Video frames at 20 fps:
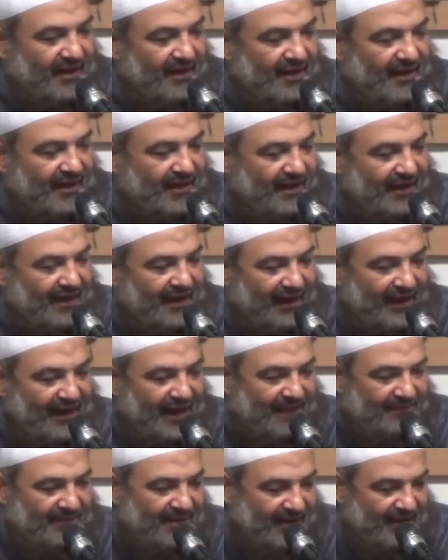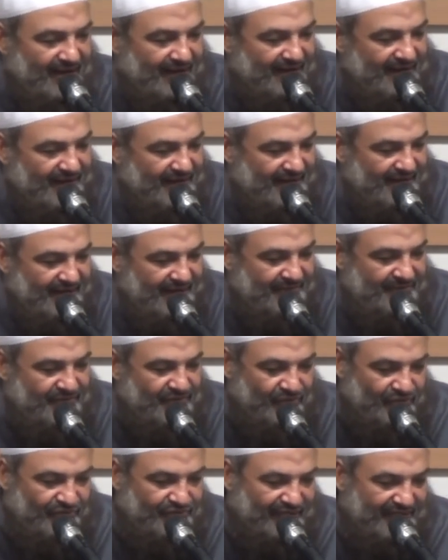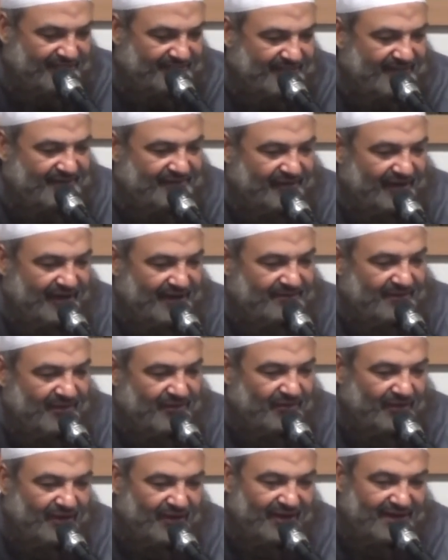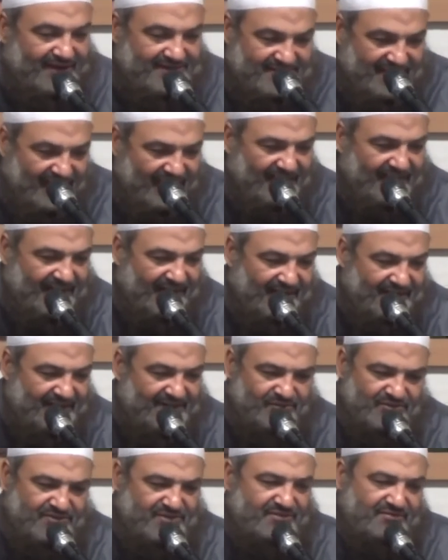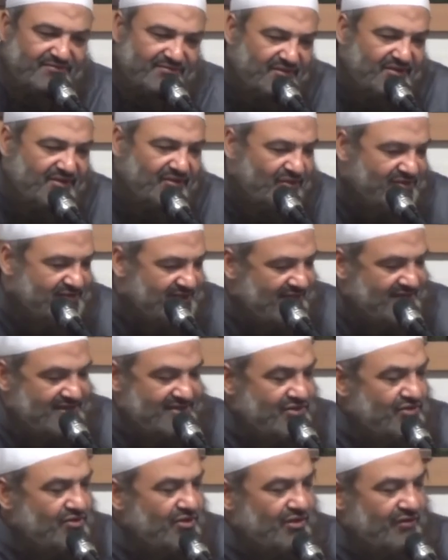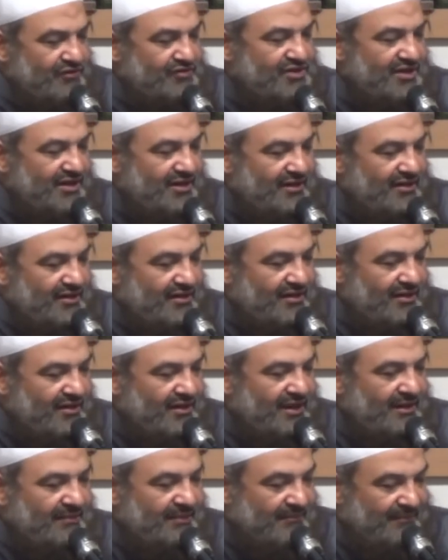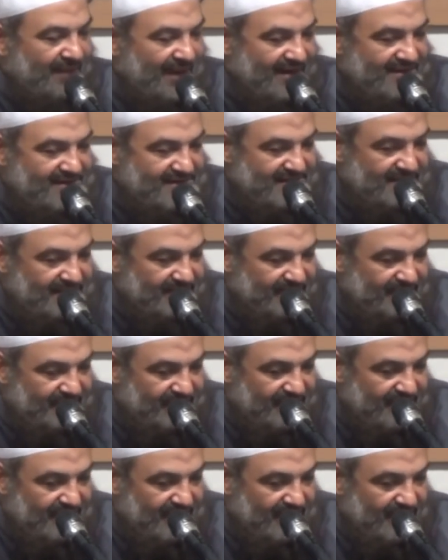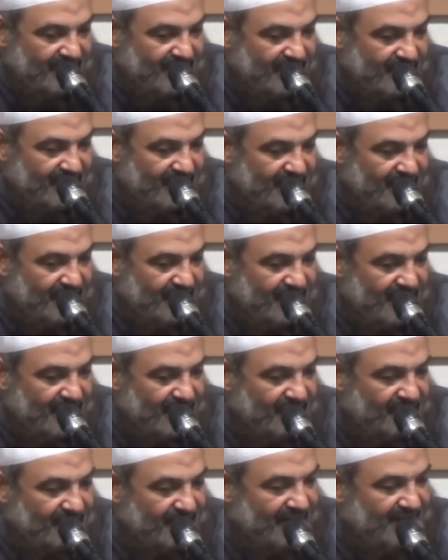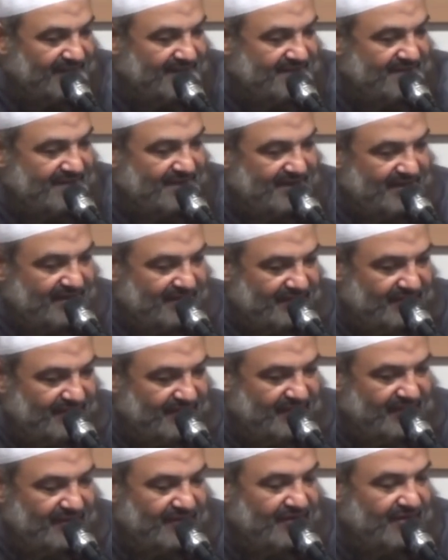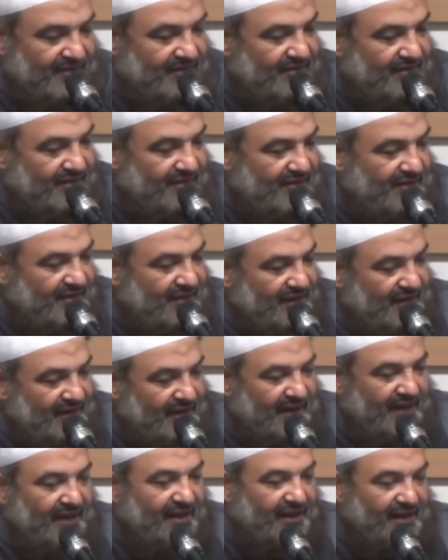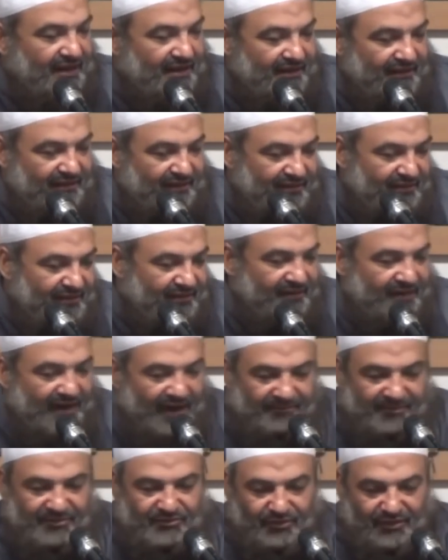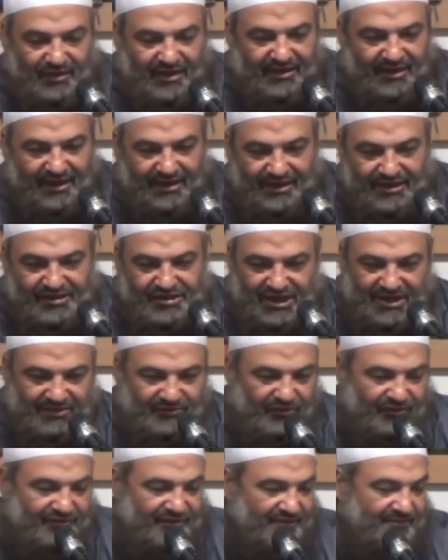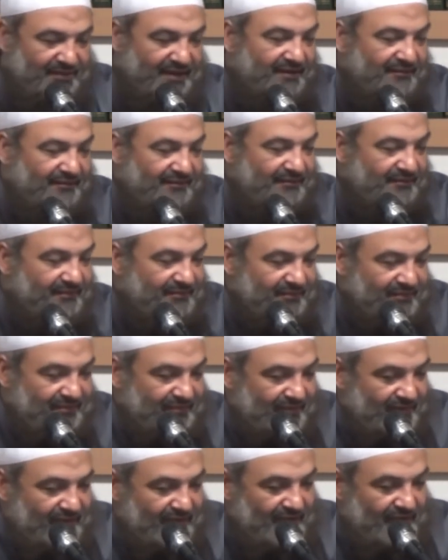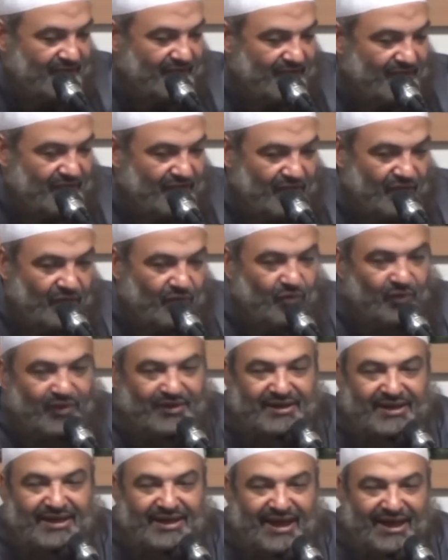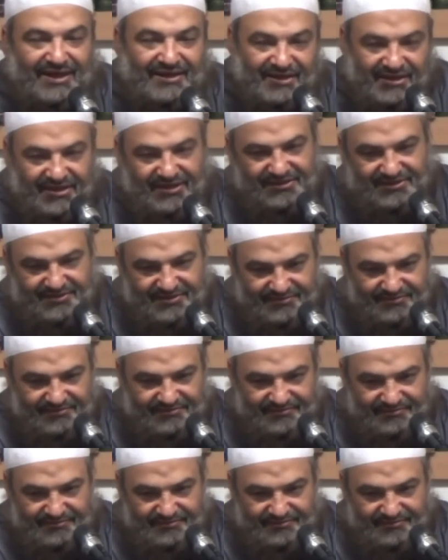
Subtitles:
Al-Allama Ibn Uthaymeen rahimahullah, he's younger, he was, you could say, a student of Shaykh Ibn Baz, but he, rahmatullahi alayhi, Shaykh Ibn Uthaymeen, when he had heard